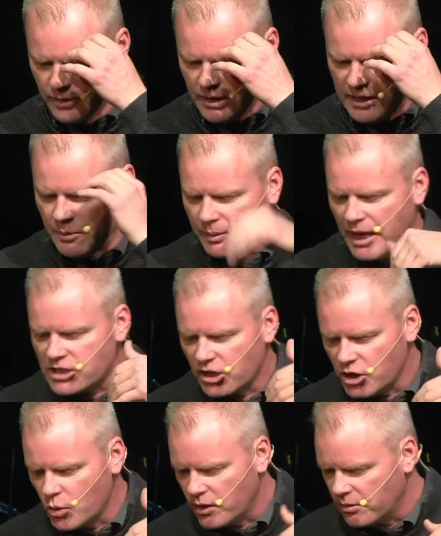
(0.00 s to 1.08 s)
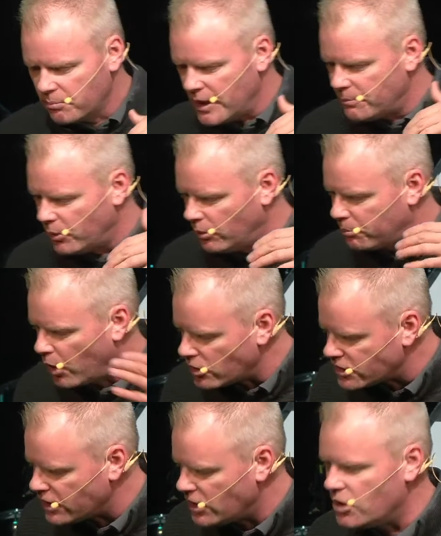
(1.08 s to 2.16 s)
He said, Blessed are you when people
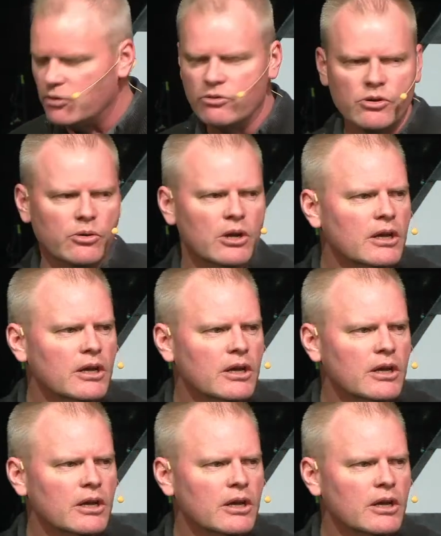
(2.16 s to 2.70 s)
persecute you.